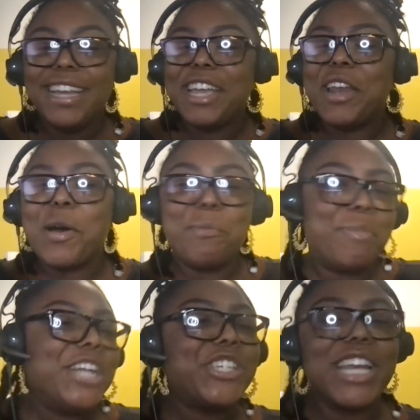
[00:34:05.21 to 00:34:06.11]
you know,
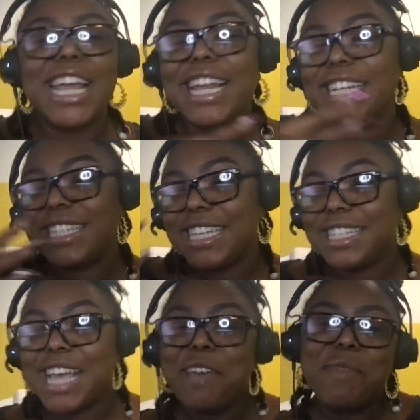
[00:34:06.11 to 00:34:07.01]
budgeting to
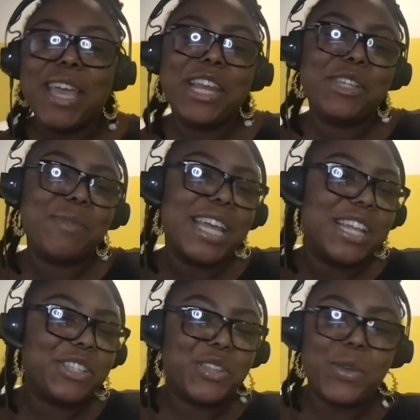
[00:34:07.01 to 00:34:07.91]
debt
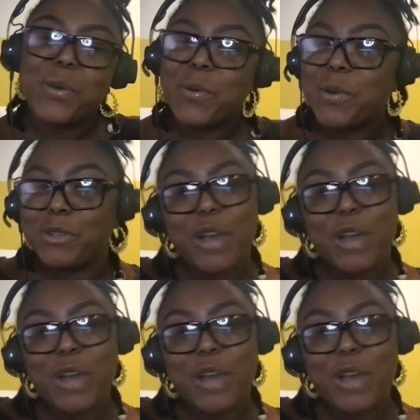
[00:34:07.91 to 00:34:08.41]
management to